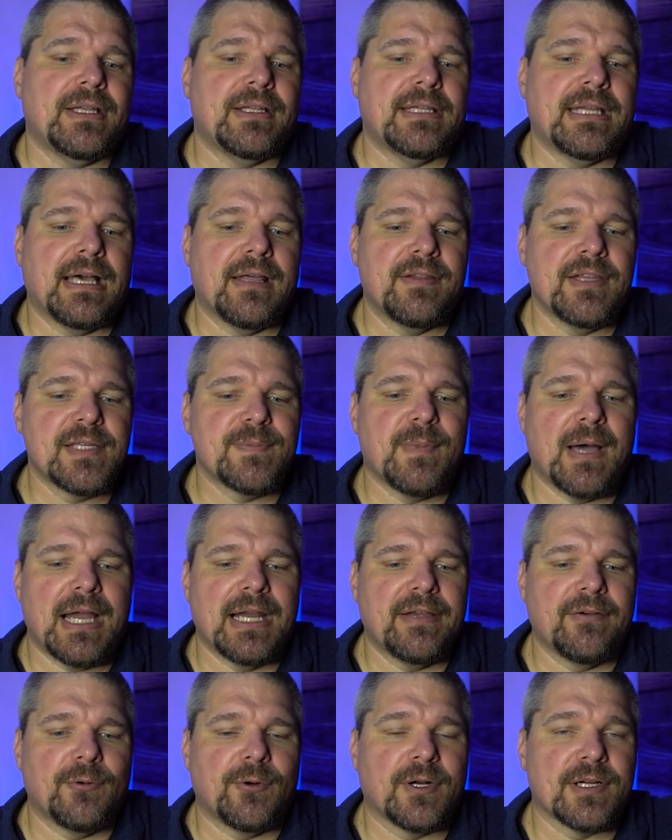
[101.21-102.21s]
Now, this
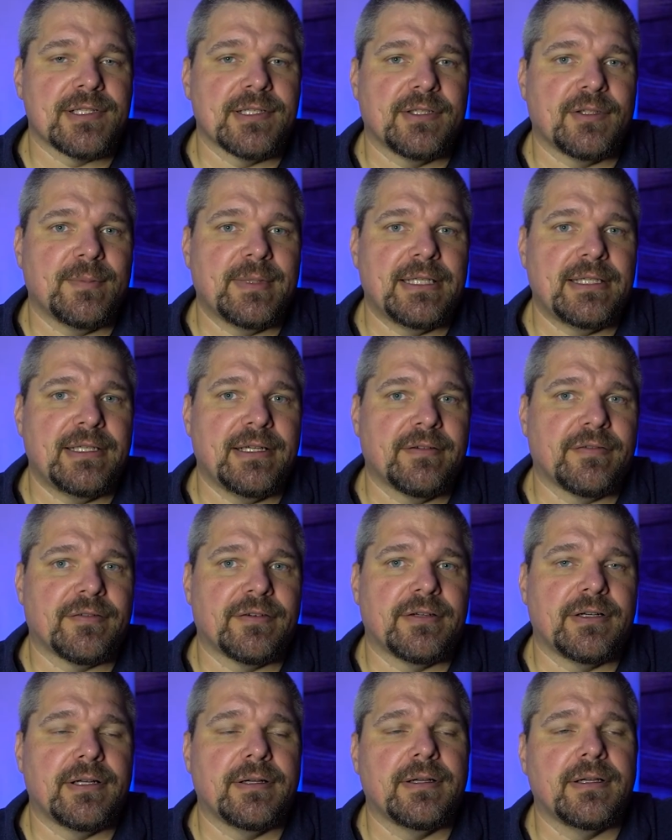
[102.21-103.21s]
body of work is a little bit
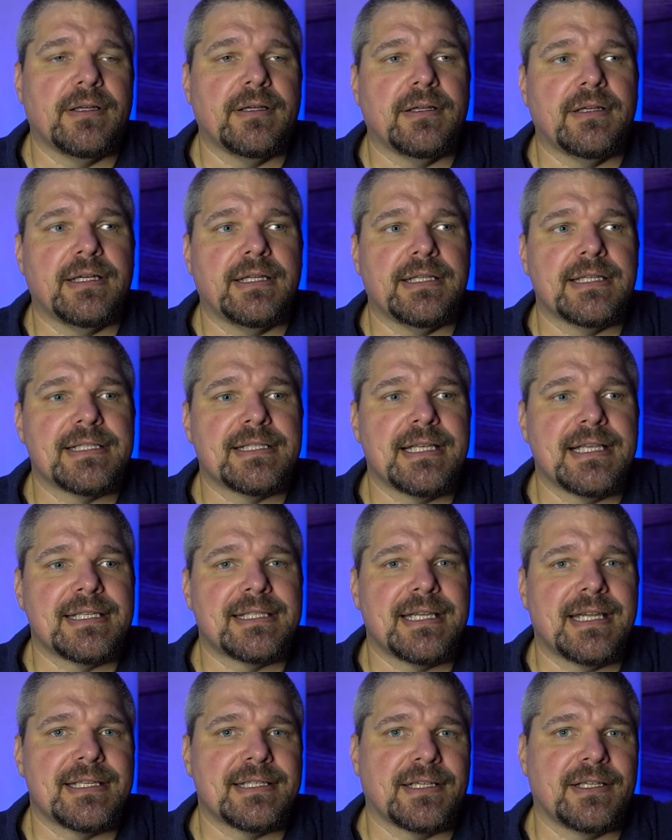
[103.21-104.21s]
different in the sense
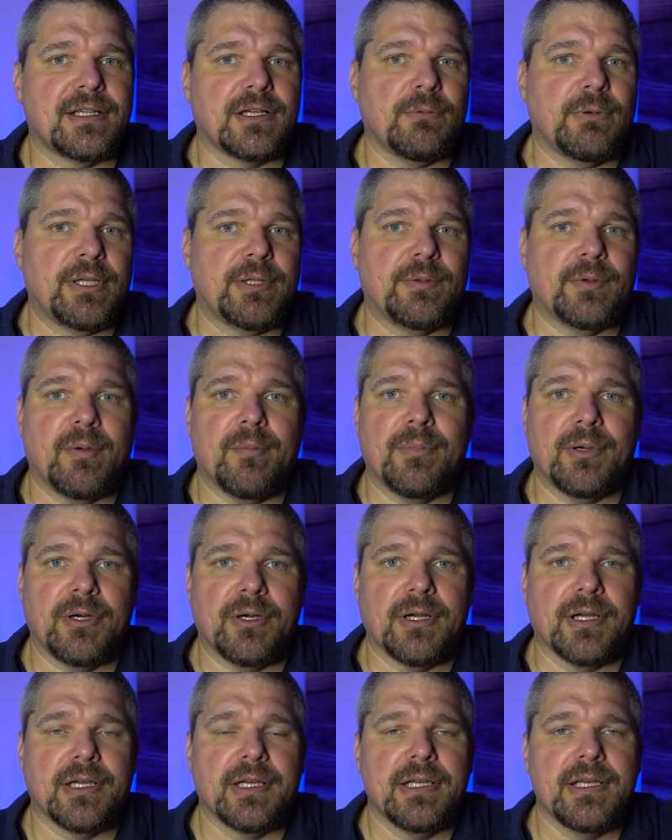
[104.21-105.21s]
that it's gonna go into a
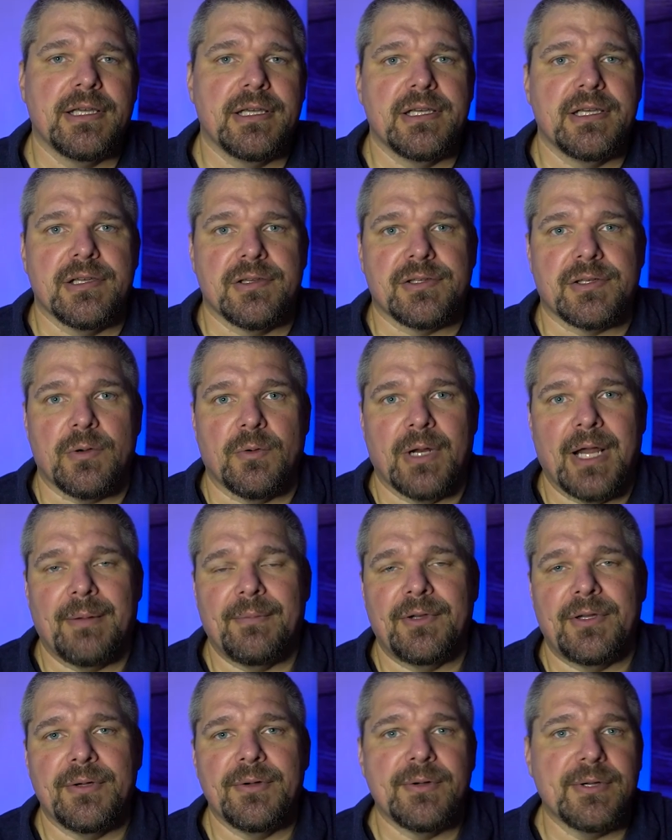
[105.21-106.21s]
book. So what
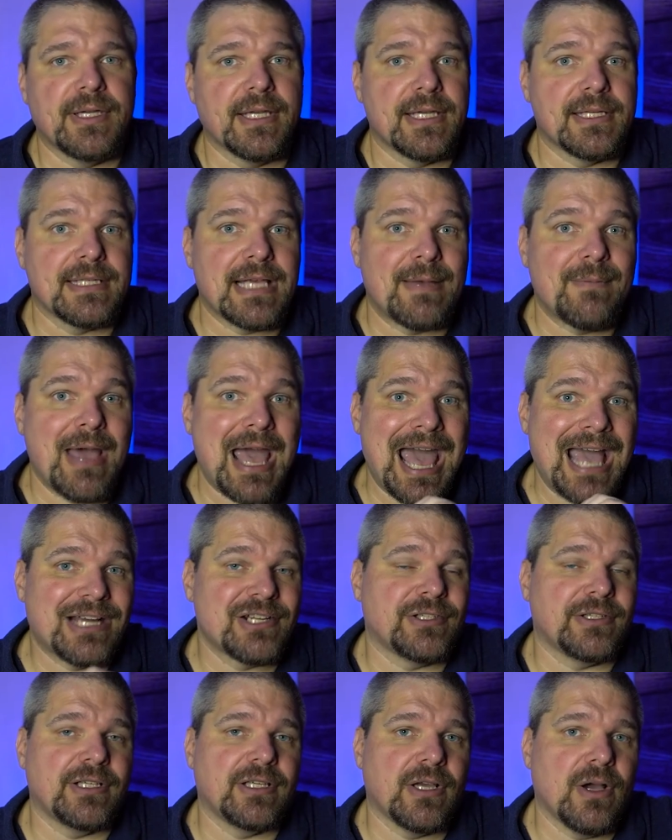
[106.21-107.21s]
I'm doing is I'm
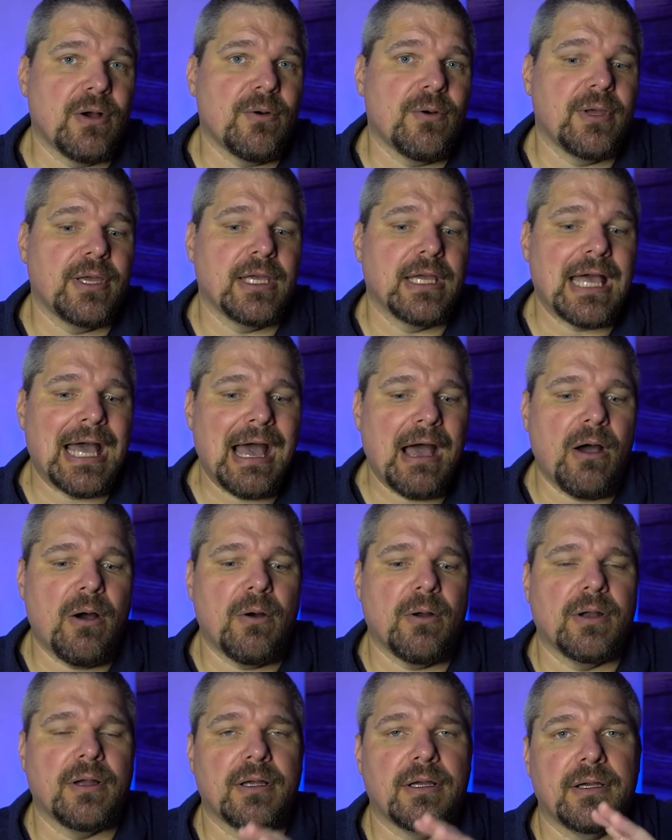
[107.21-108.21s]
actually going
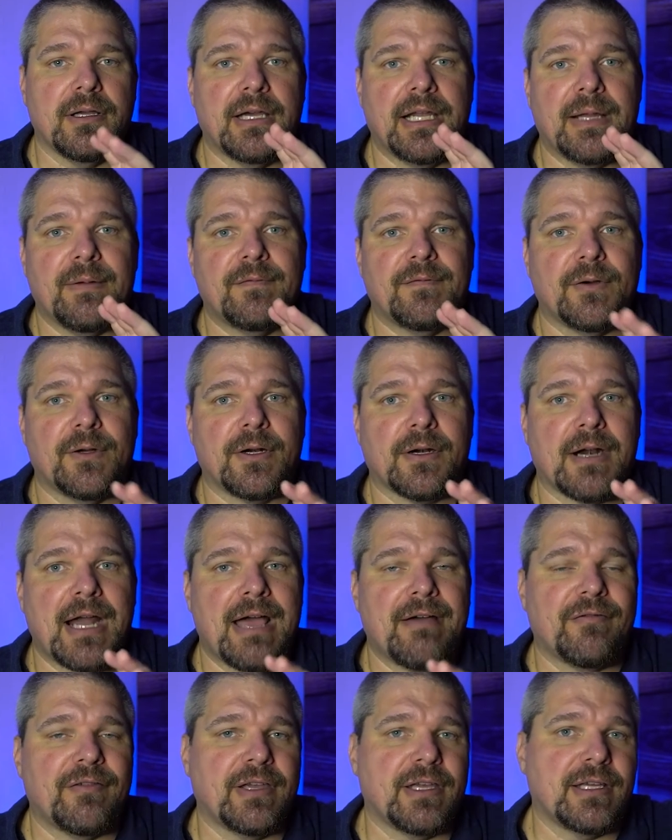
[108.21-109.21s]
out and I'm
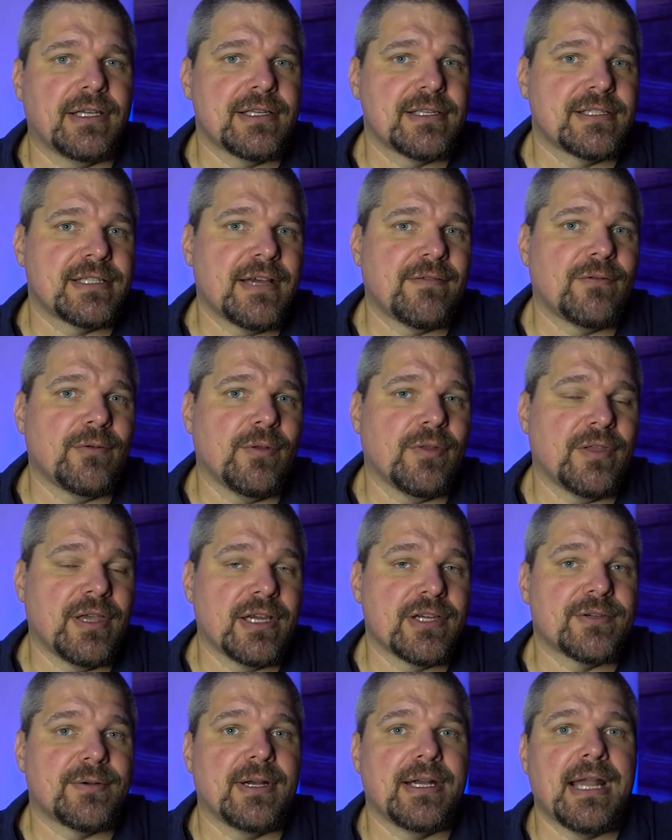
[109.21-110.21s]
photographing several
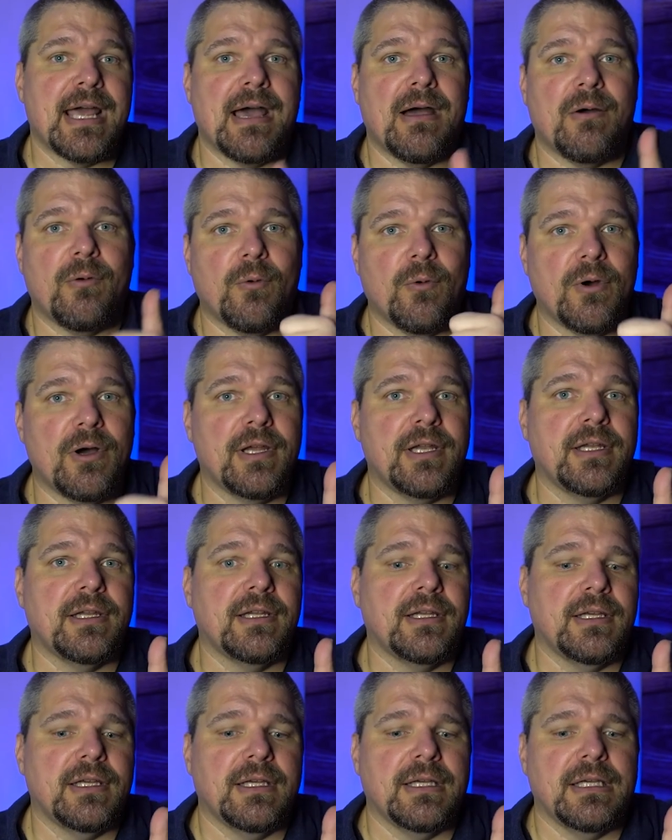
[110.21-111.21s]
things right now.
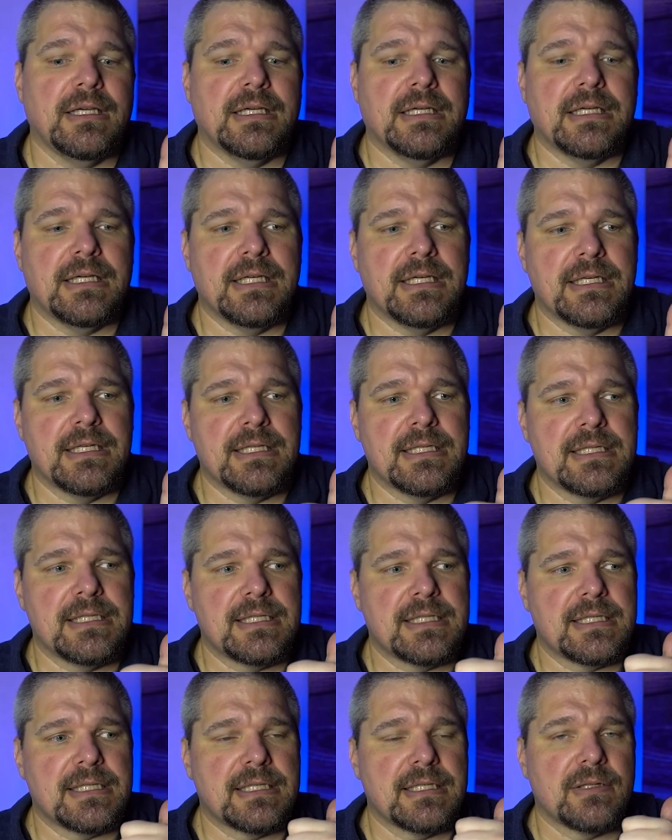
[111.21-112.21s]
One
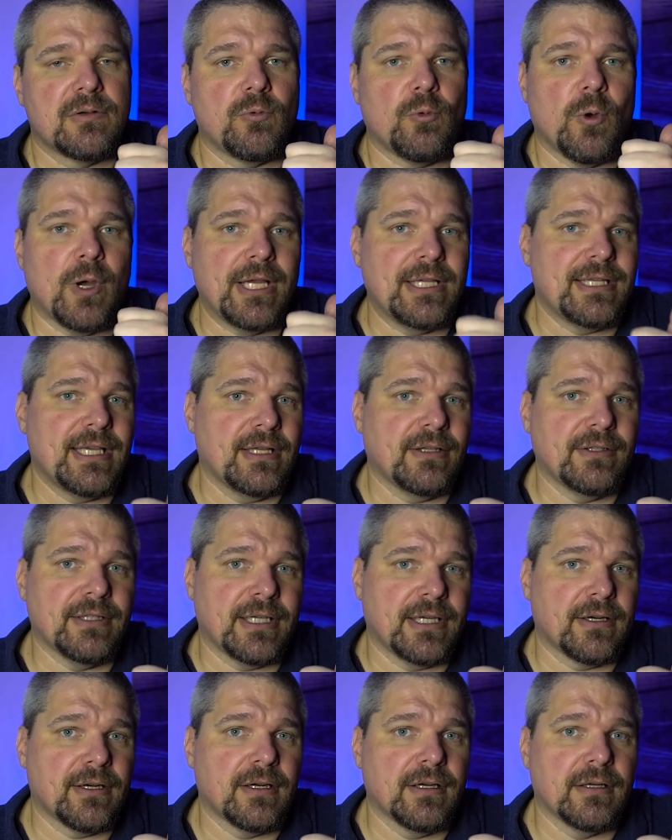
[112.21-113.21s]
is white-tailed
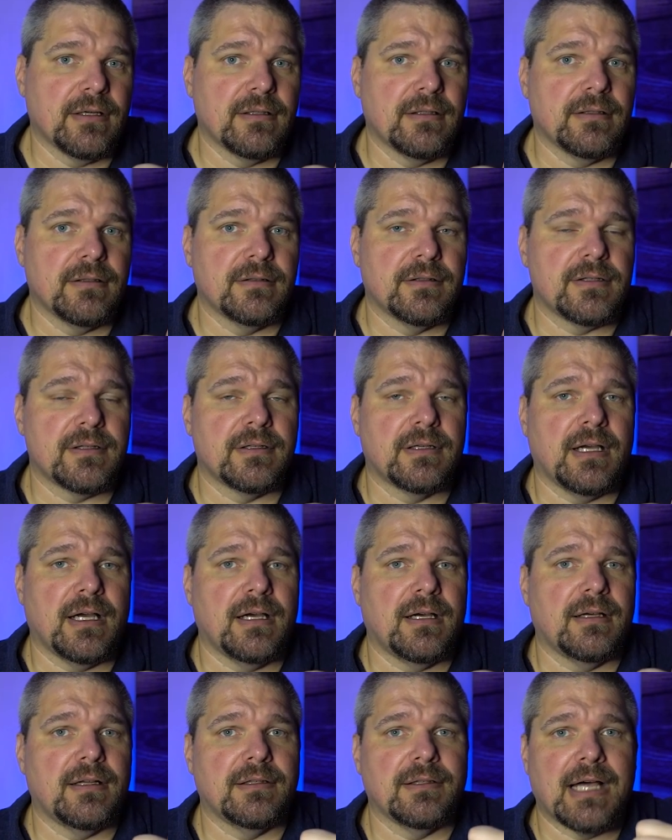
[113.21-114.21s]
deer. There
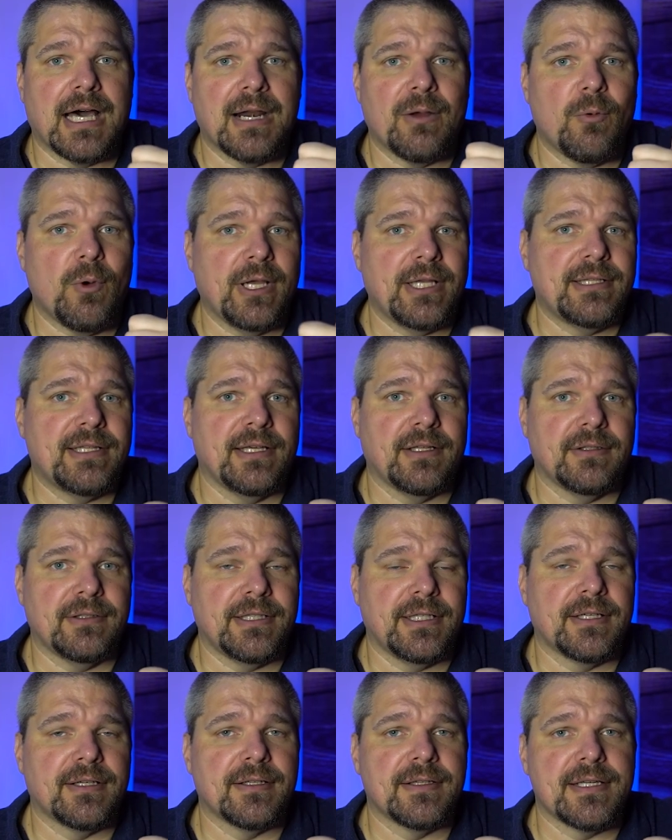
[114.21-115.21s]
are a lot of white-tailed
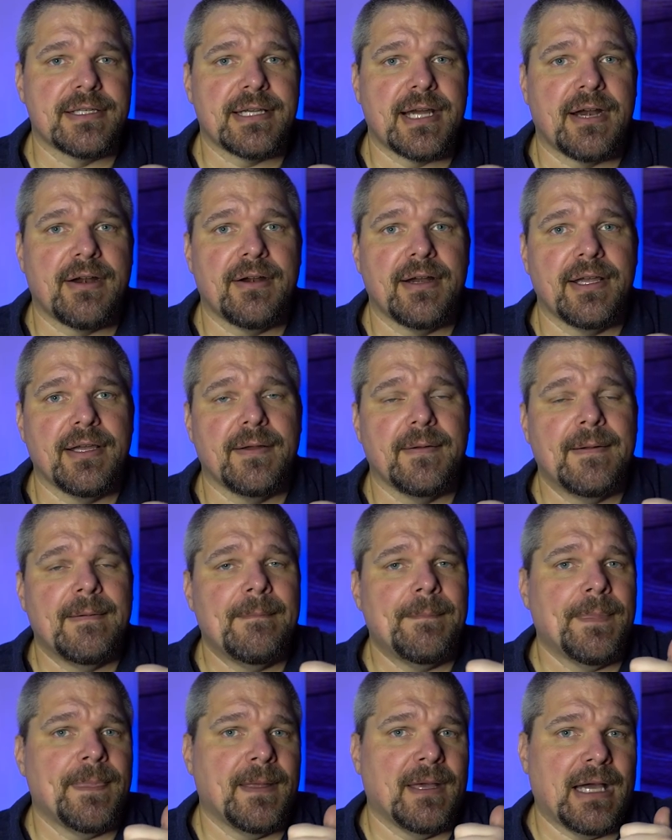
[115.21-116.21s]
deer in this area.
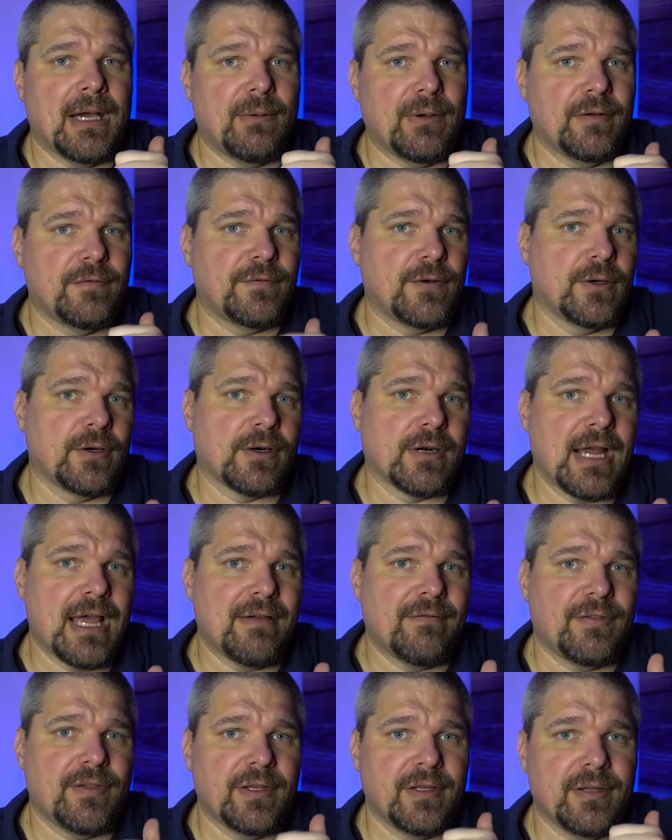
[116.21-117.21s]
I want to
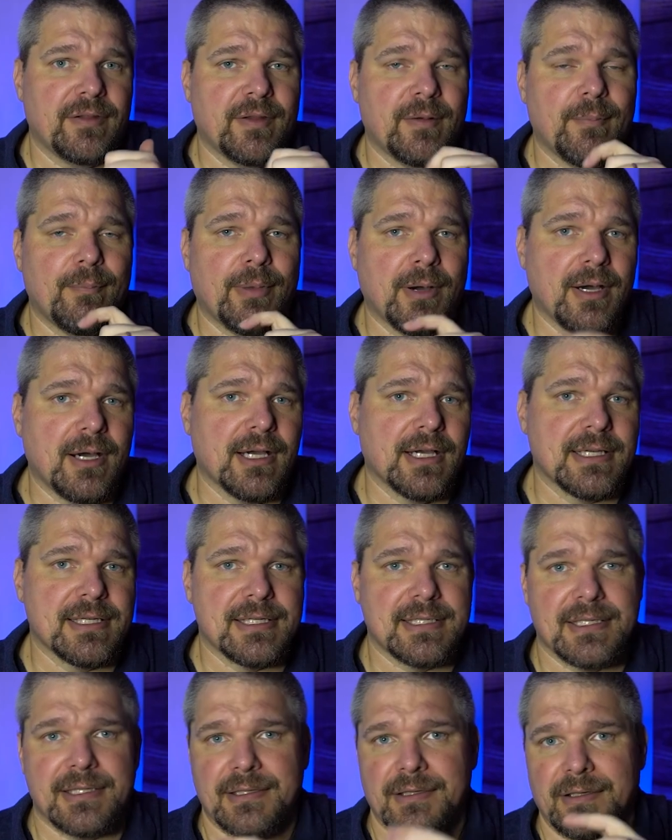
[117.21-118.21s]
photograph the
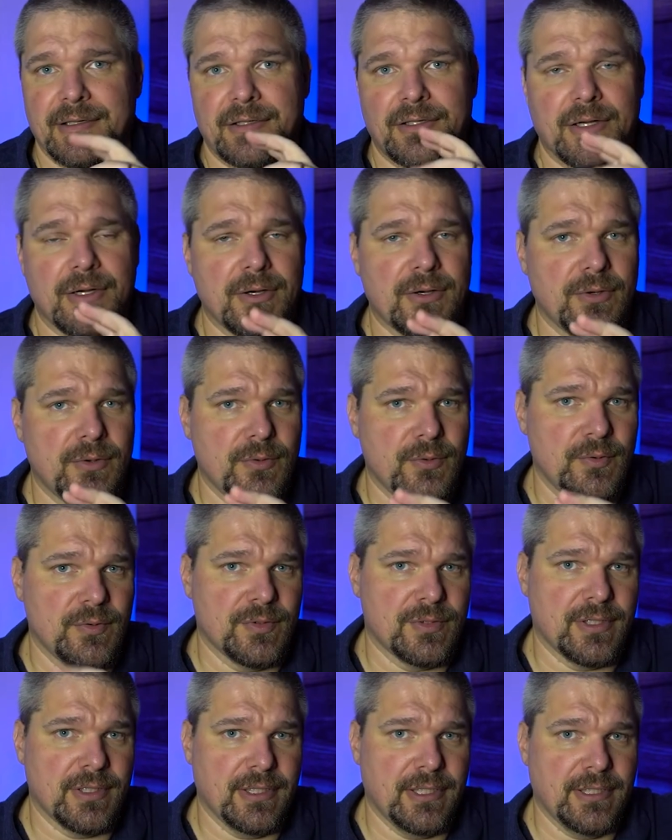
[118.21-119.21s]
bucks, the
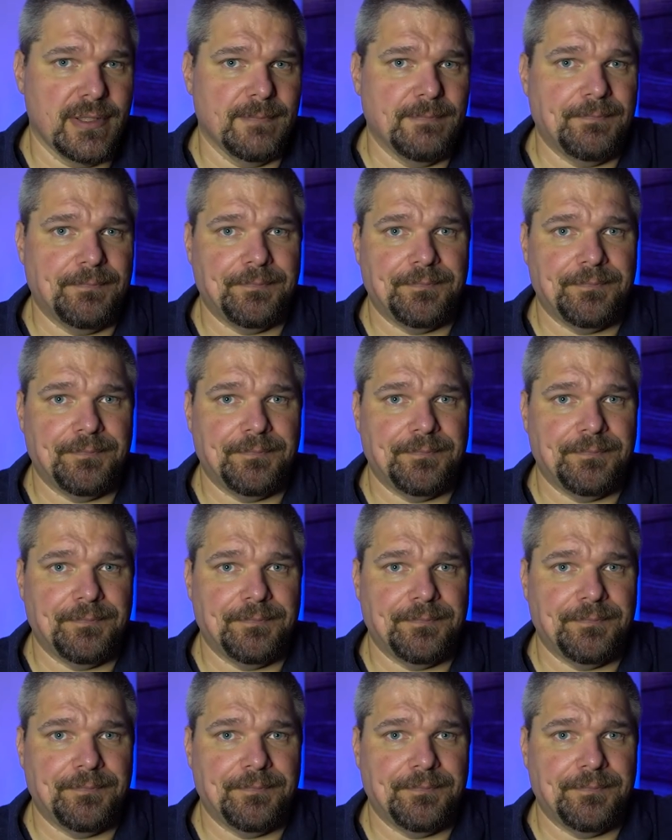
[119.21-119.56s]
does, the